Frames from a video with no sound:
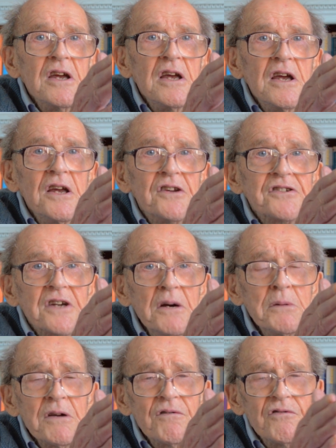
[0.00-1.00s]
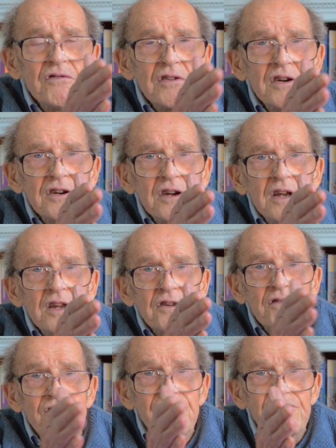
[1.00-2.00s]
It's coming, the
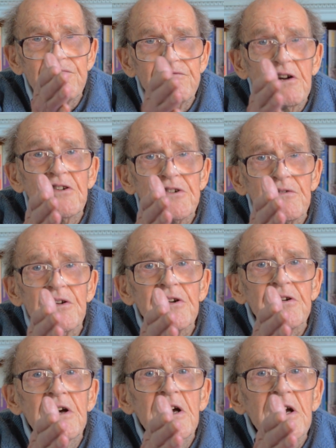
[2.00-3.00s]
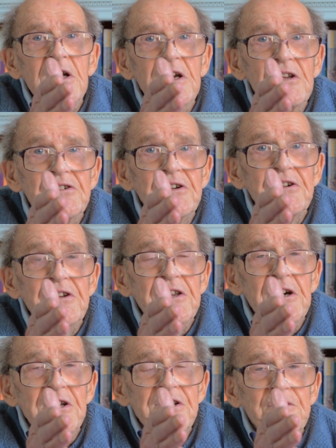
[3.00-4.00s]
front of it gets into the
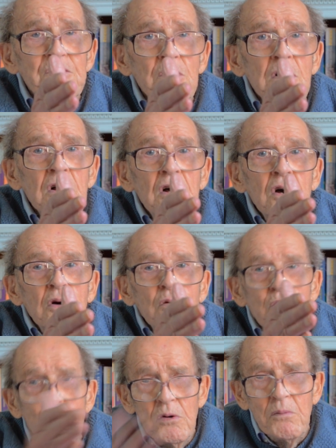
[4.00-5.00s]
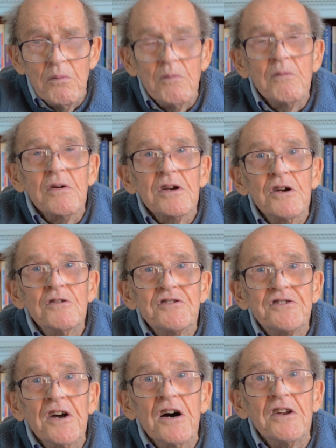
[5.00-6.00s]
ice fall, whoom, goes
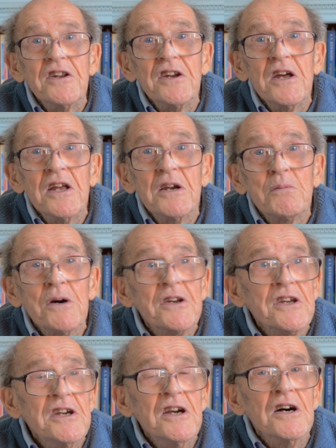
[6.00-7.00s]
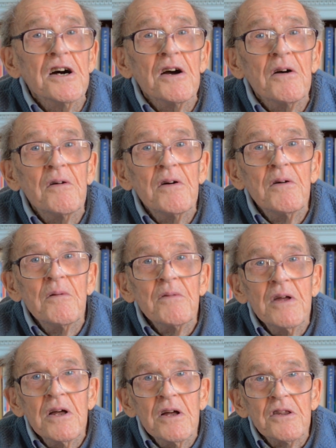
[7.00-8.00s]
down in about a year.
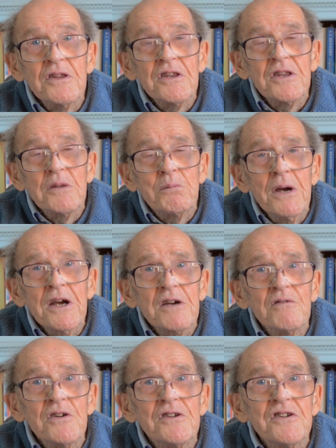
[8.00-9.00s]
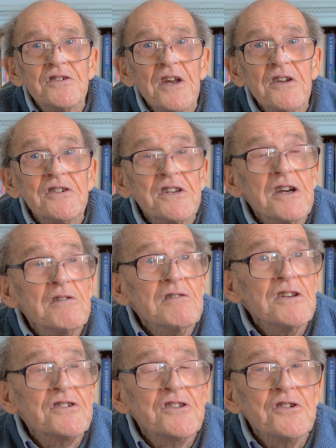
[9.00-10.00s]
The back of it hasn't yet
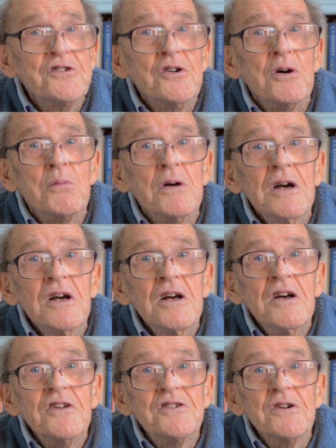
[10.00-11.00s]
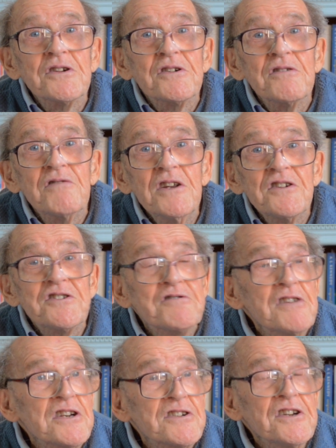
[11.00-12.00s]
reached the top, so it's very
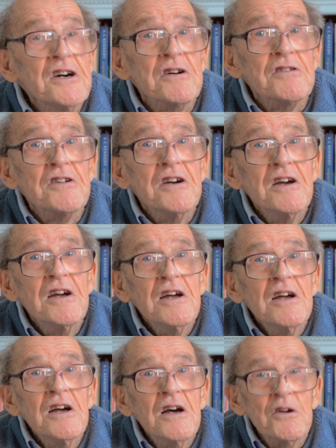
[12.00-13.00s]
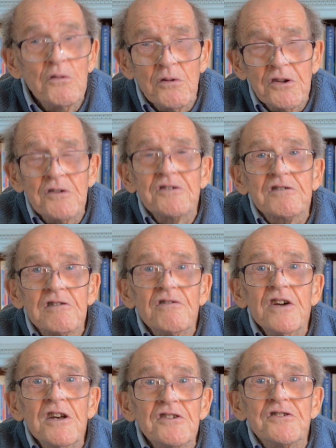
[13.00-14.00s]
stretched out, and all those
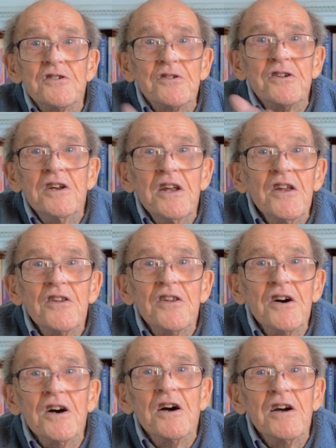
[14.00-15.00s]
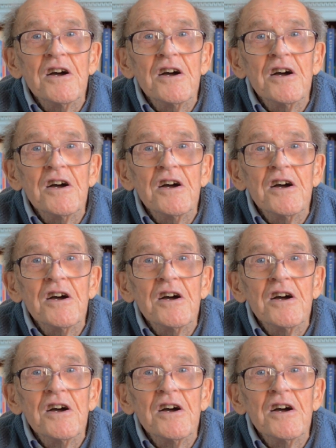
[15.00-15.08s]
crevasses there,